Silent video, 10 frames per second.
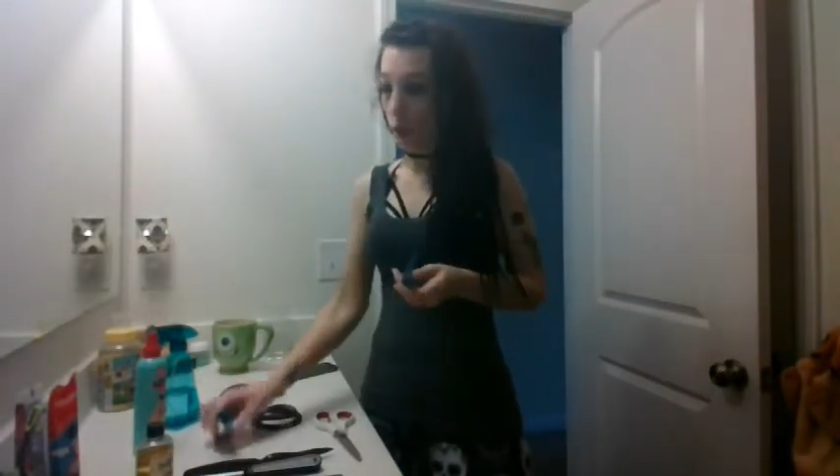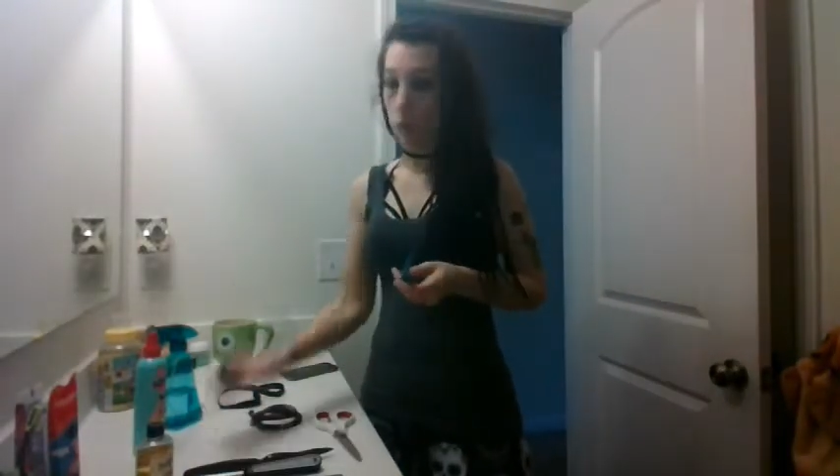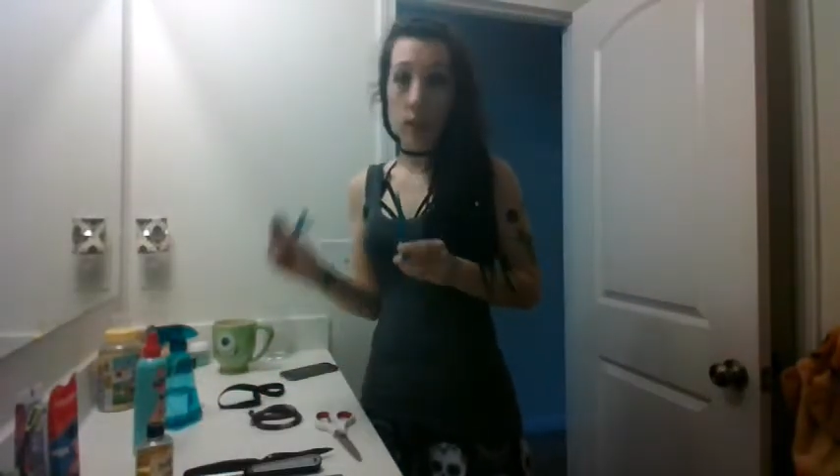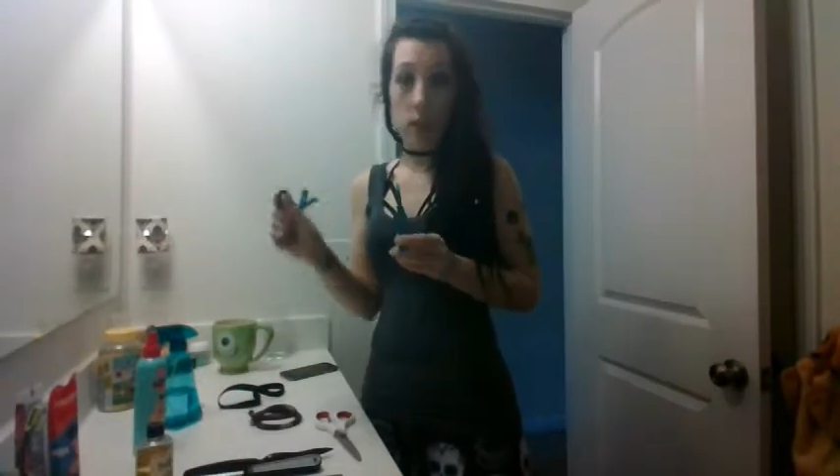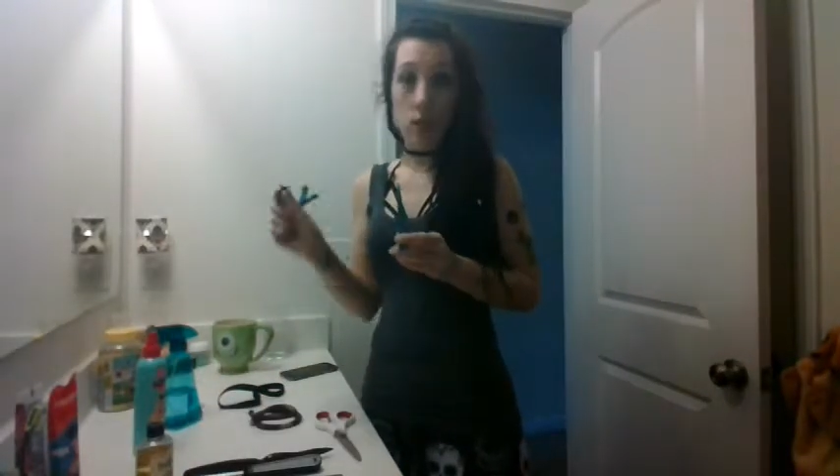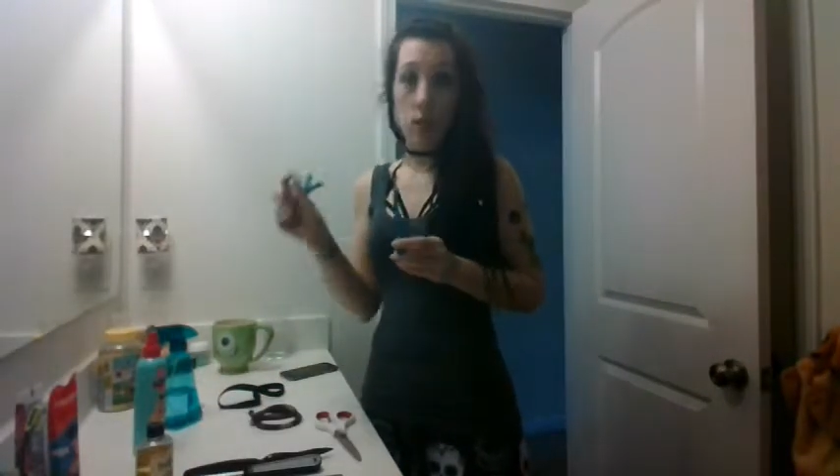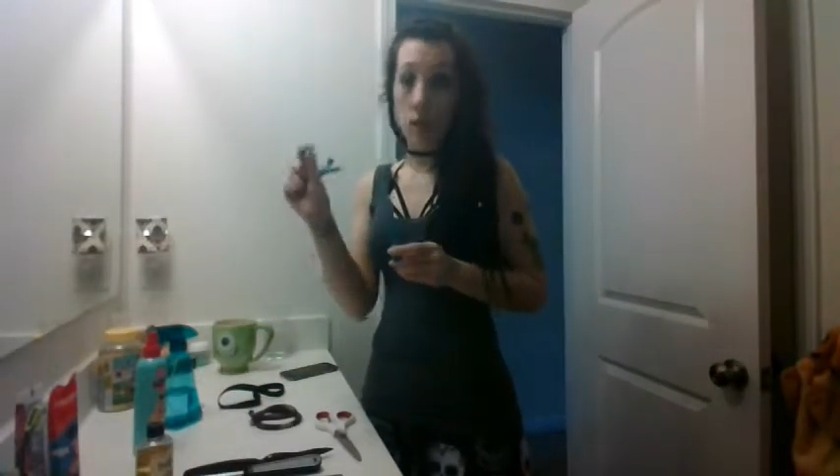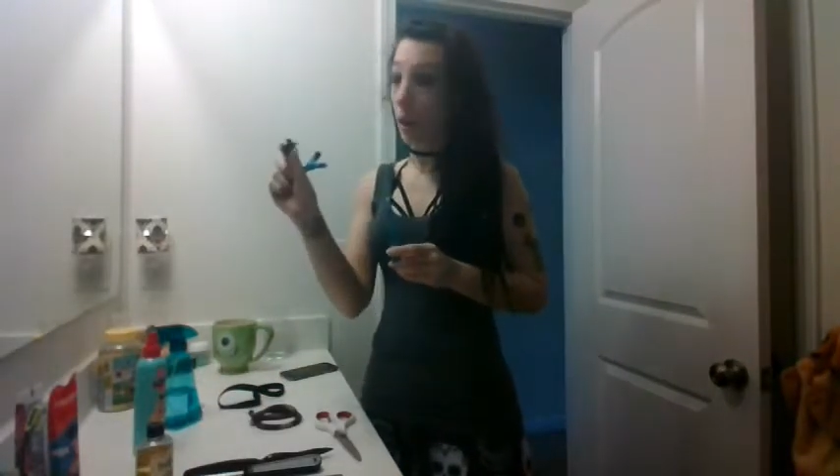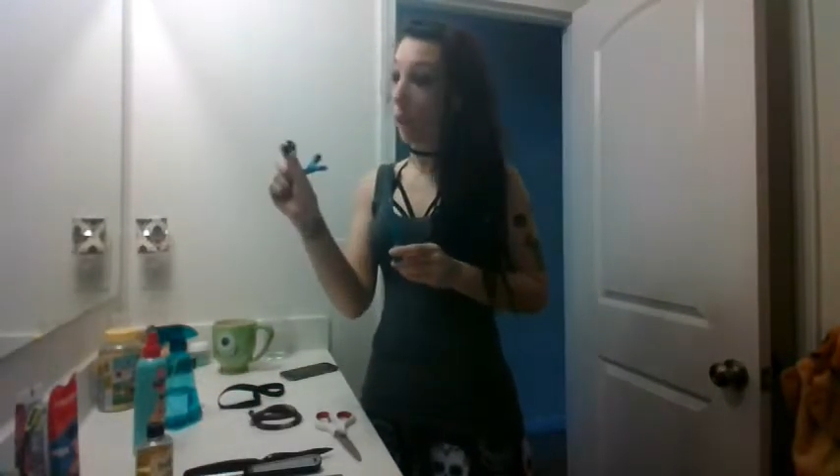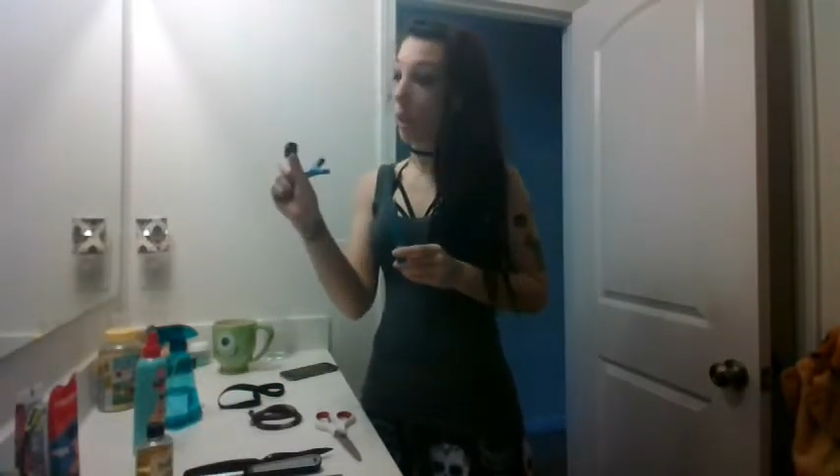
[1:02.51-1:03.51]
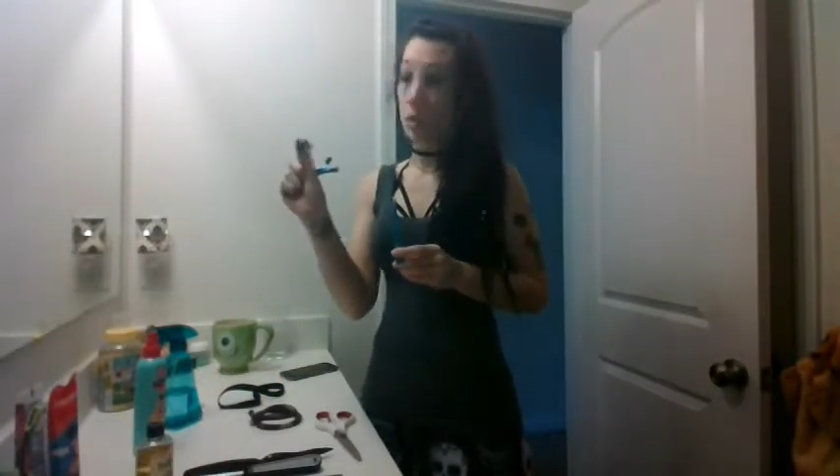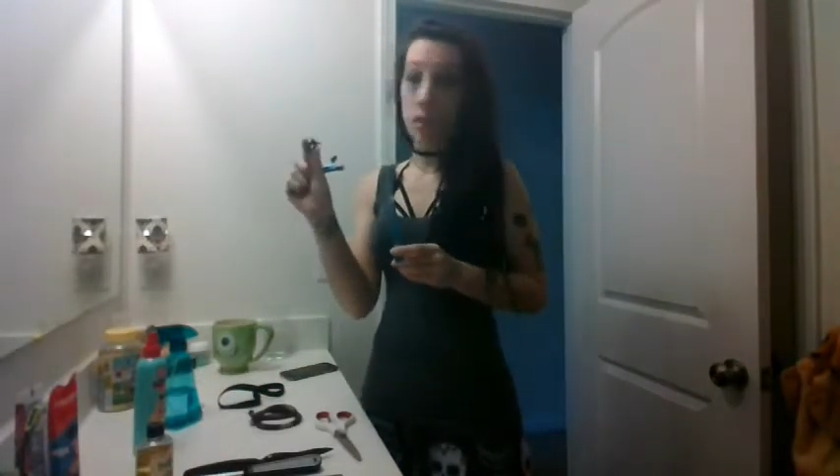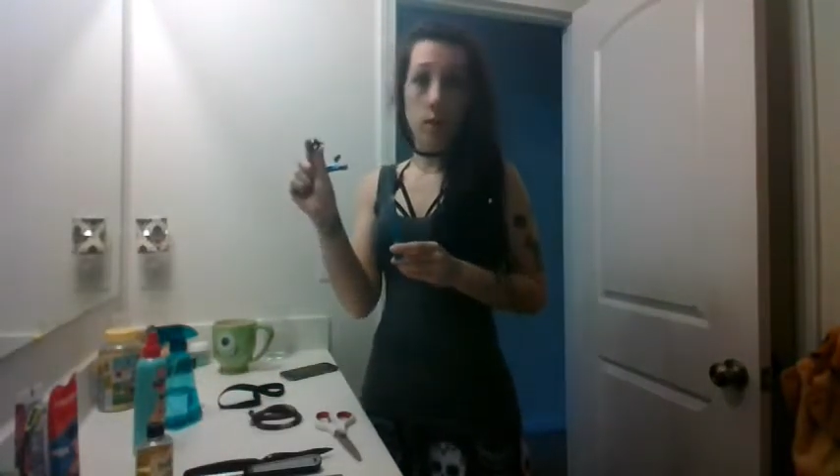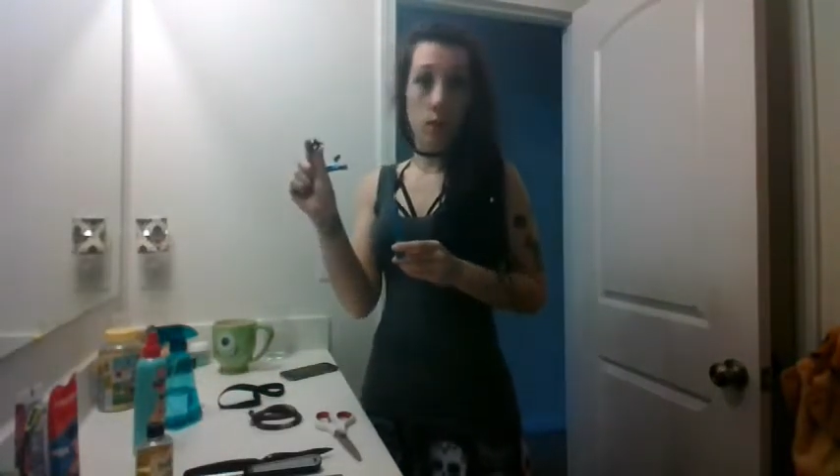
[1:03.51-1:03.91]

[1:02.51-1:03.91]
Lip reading: these 2 and this